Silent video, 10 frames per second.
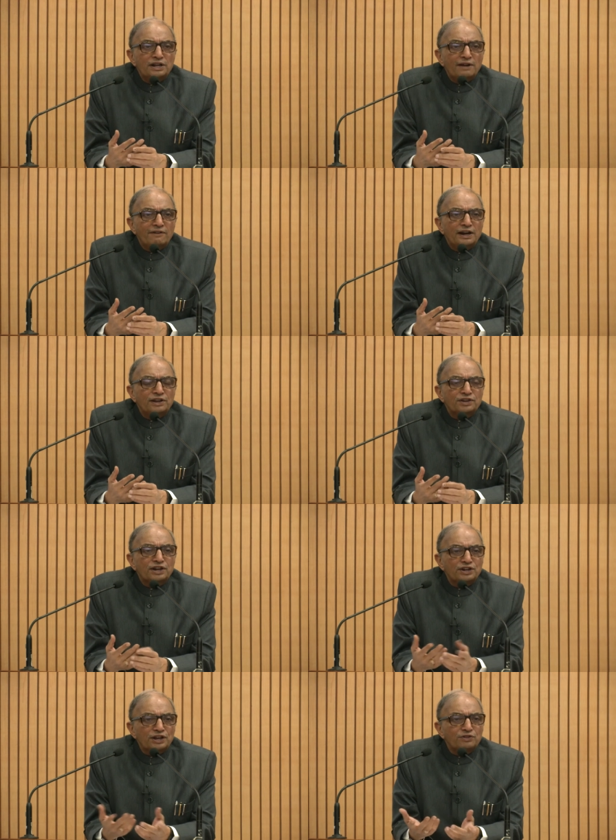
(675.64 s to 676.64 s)
in our
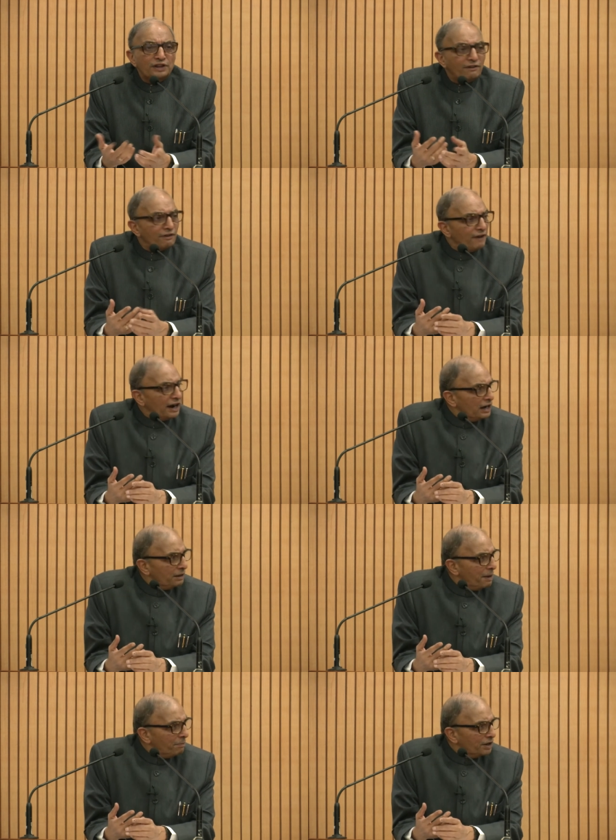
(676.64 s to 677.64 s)
discussions with our
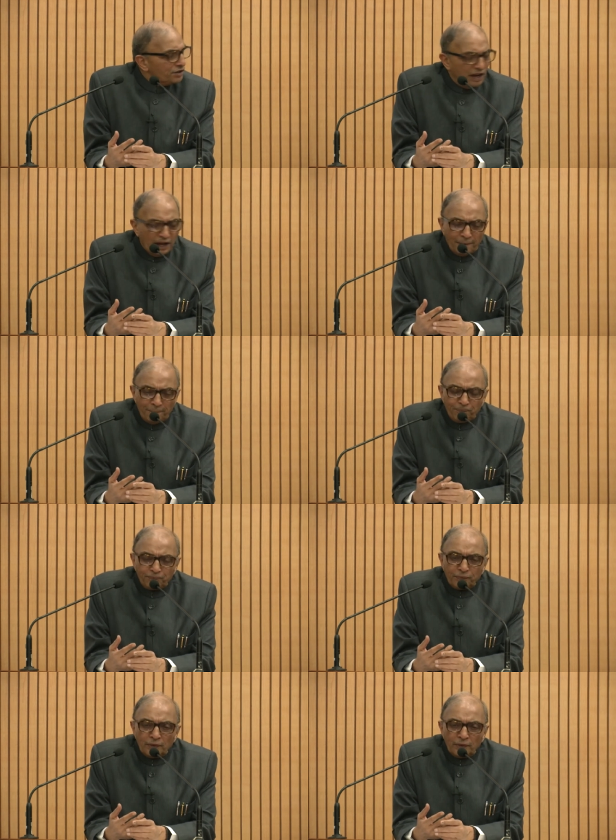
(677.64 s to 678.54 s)
faculty members here